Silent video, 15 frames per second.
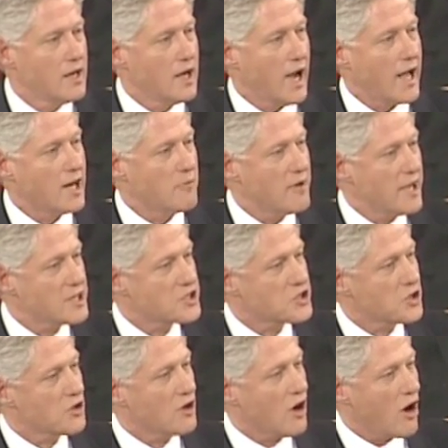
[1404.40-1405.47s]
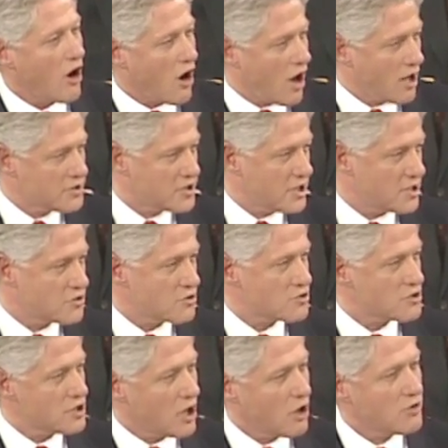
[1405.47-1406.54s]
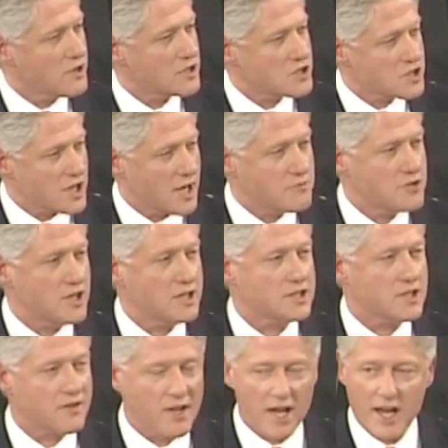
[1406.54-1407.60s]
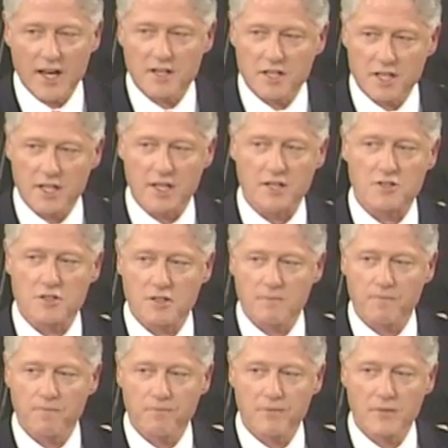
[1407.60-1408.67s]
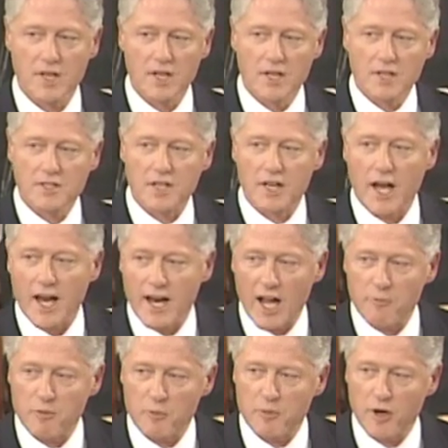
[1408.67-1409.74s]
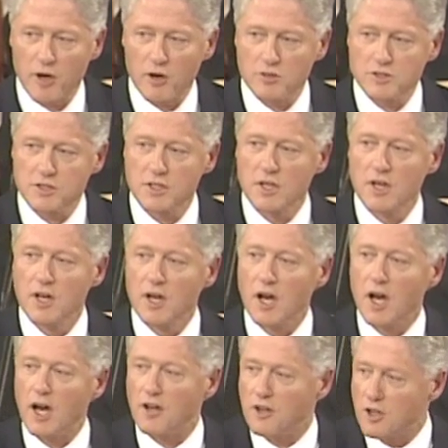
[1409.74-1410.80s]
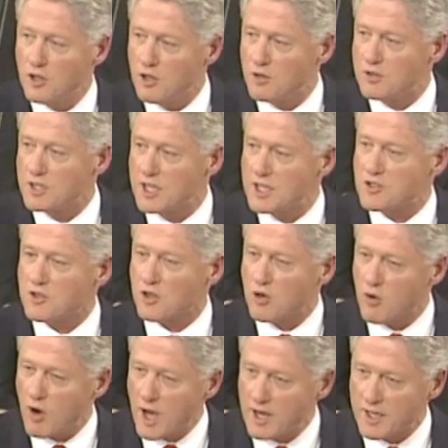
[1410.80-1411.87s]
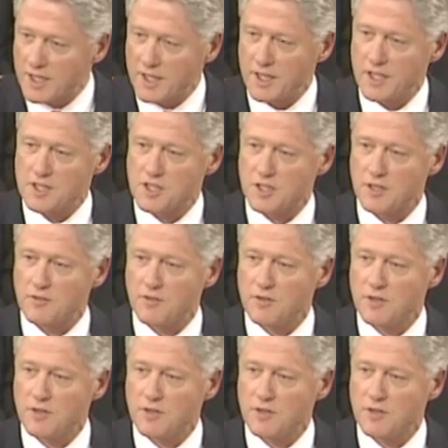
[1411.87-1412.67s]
And to make sure all teachers know the subjects they teach. Tonight I propose a new teacher quality initiative